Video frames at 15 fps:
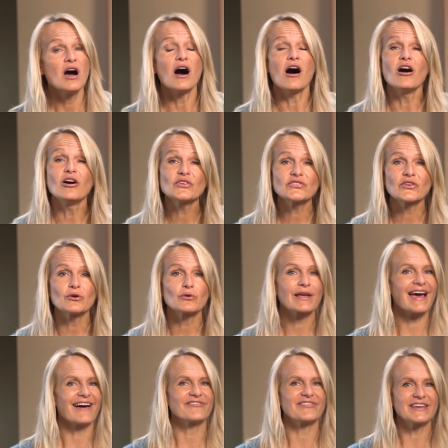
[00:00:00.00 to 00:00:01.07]
Also,
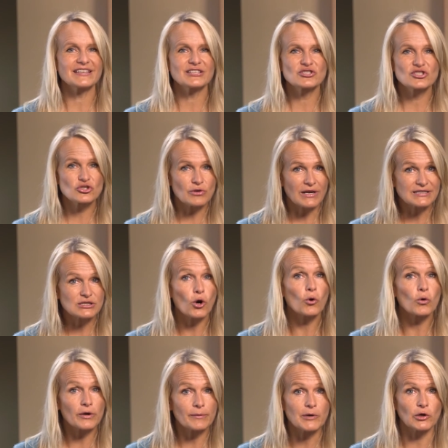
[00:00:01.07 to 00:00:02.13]
caffeine and stress
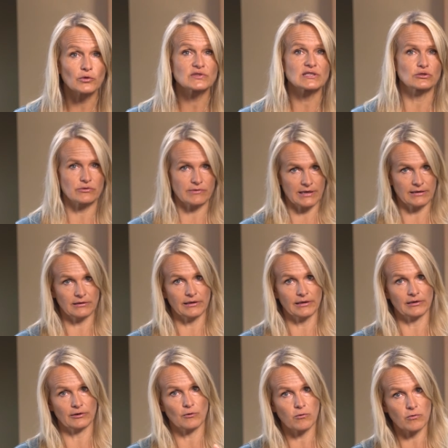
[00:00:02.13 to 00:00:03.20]
hormones,
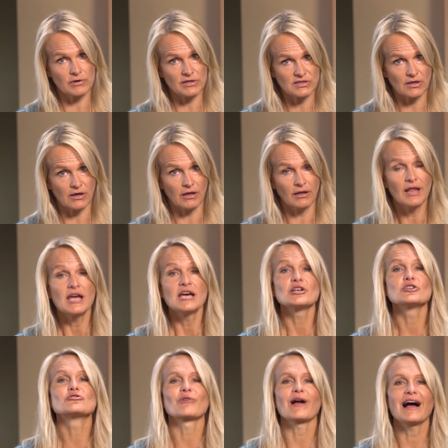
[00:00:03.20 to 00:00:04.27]
adrenaline and cortisol,
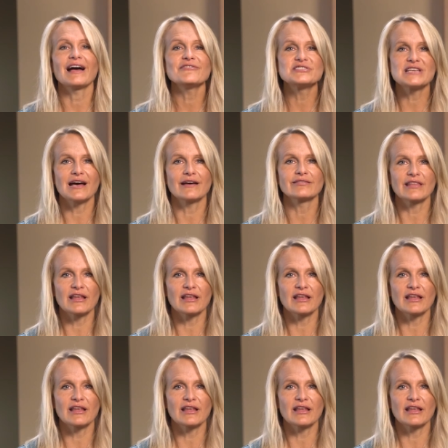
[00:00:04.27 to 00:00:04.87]
drive down